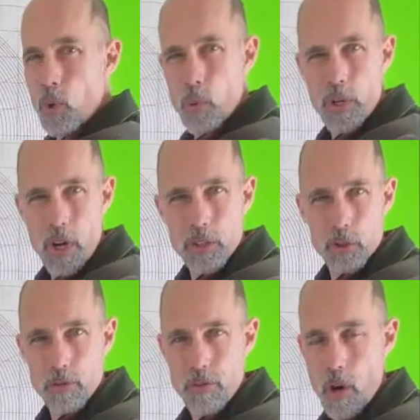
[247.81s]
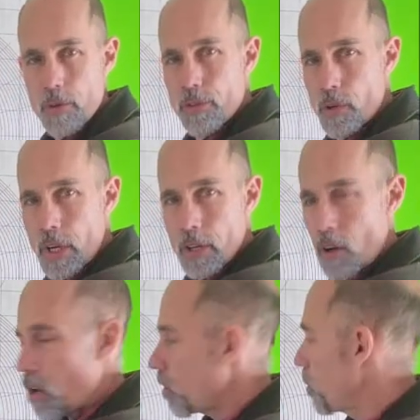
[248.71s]
we are so far. We've created
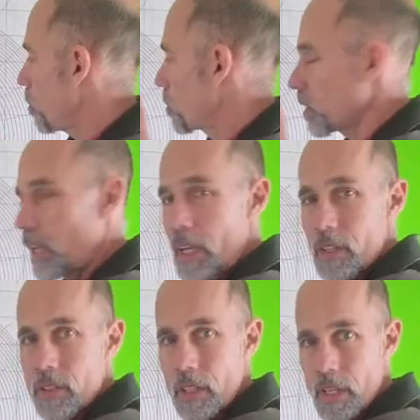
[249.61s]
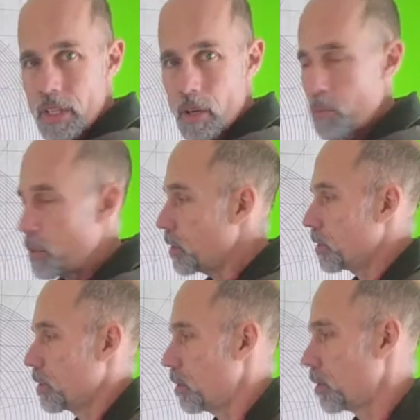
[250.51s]
all those lengths and
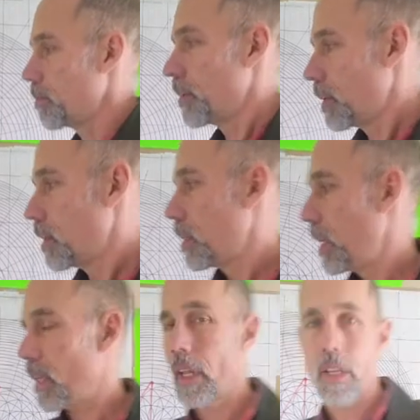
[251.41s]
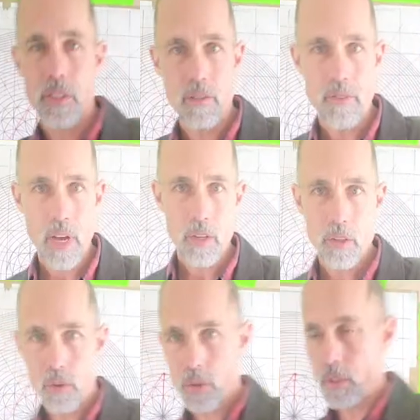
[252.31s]
numbers, or lengths and values